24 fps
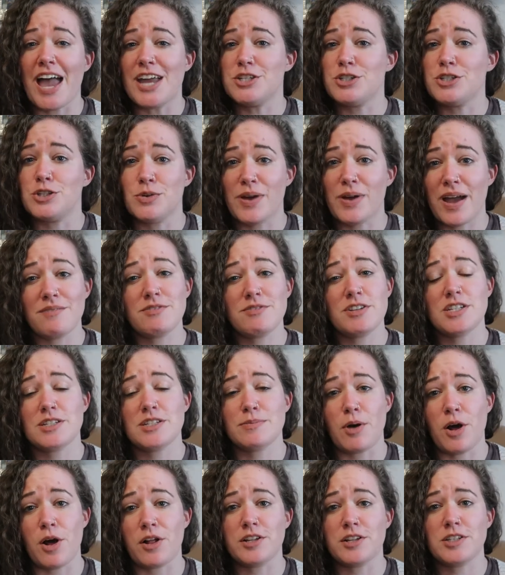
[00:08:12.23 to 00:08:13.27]
I do have the
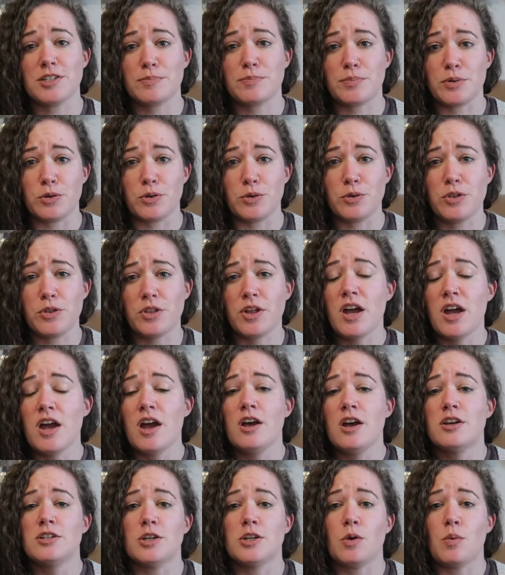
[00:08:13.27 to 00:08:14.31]
smallest booth,
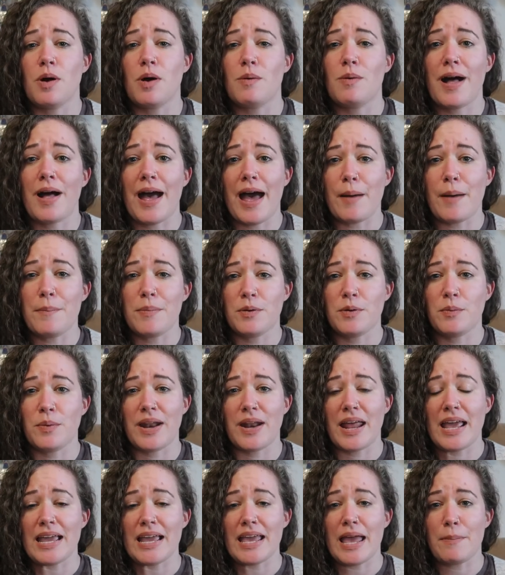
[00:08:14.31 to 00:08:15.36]
so what will happen
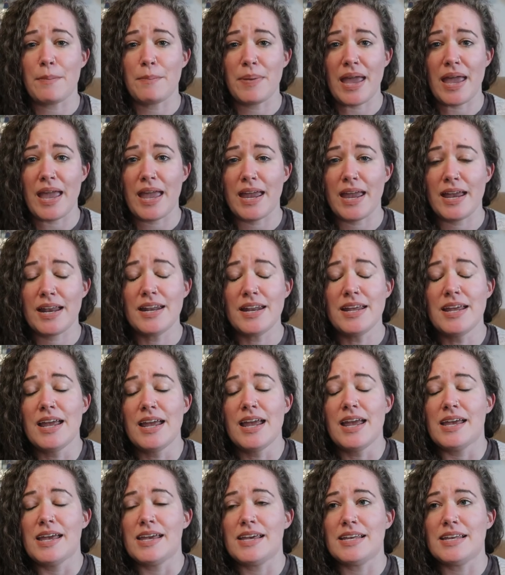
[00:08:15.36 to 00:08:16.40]
when I get paid
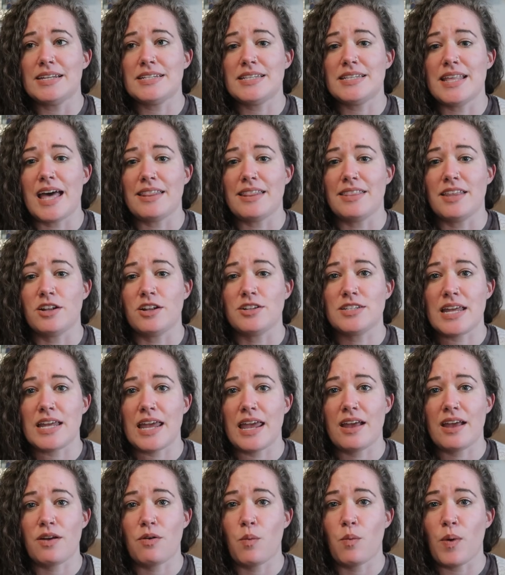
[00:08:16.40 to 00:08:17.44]
is that they'll
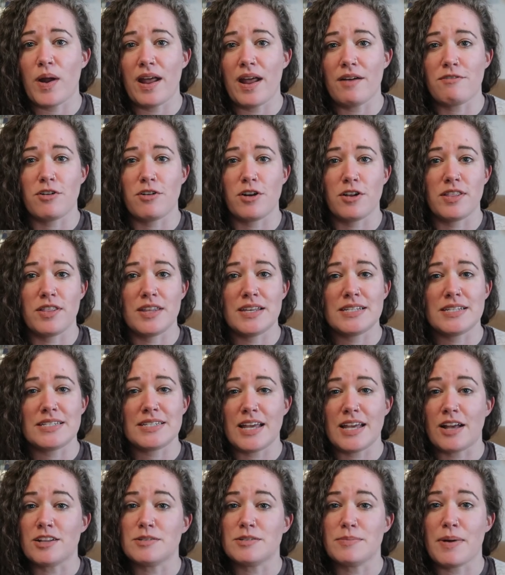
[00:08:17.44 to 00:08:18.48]
take whatever the
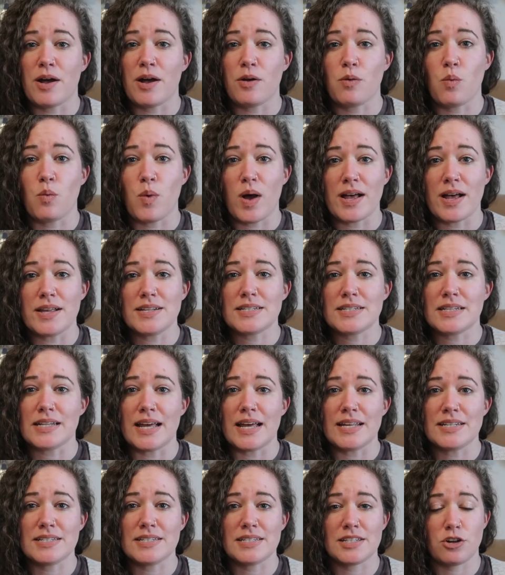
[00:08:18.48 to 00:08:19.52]
sales amount was,
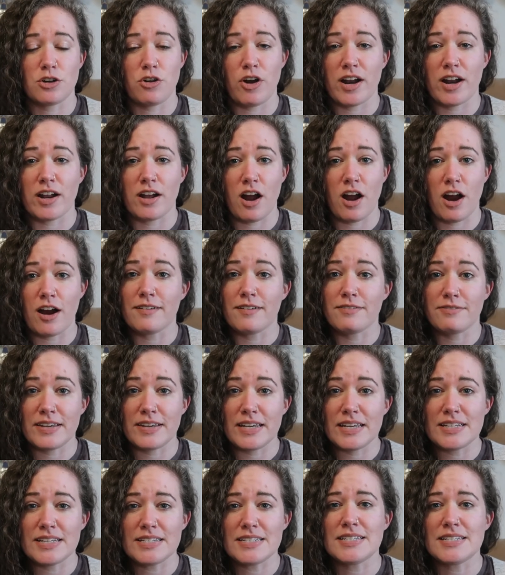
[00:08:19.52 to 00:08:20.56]
less the credit card
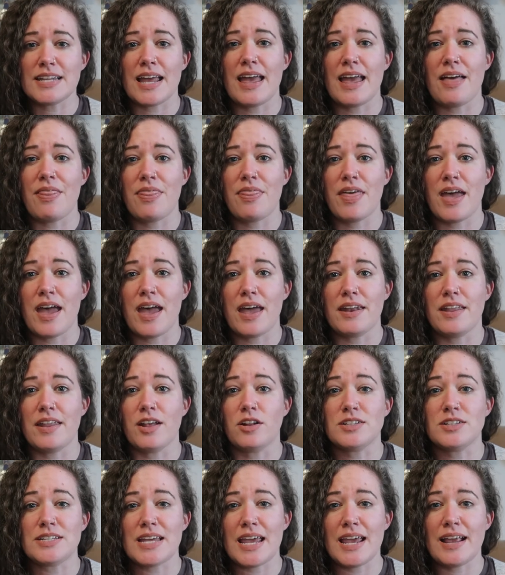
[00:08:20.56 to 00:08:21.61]
fees, and then
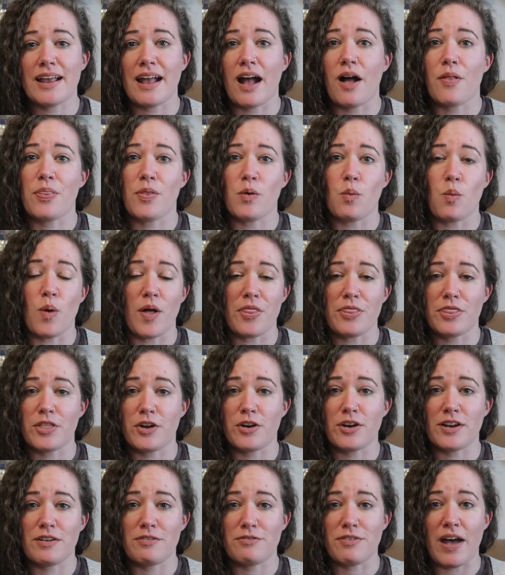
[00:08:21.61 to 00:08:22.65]
they'll take out the
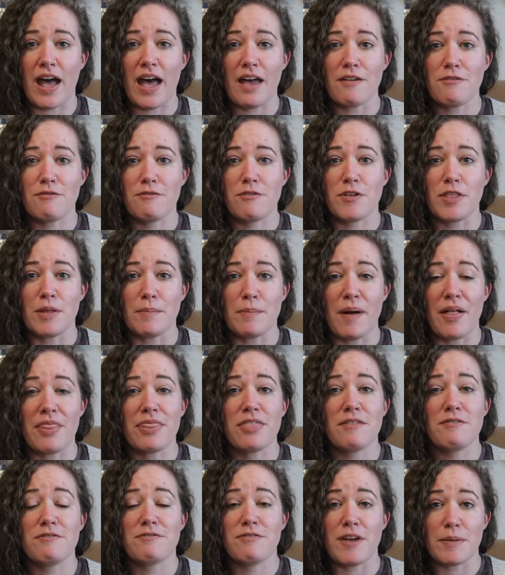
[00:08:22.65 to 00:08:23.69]
$135 for the
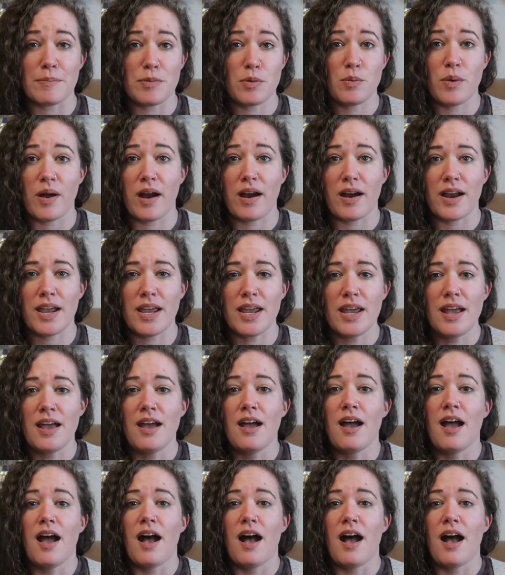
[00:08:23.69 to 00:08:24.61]
month of February.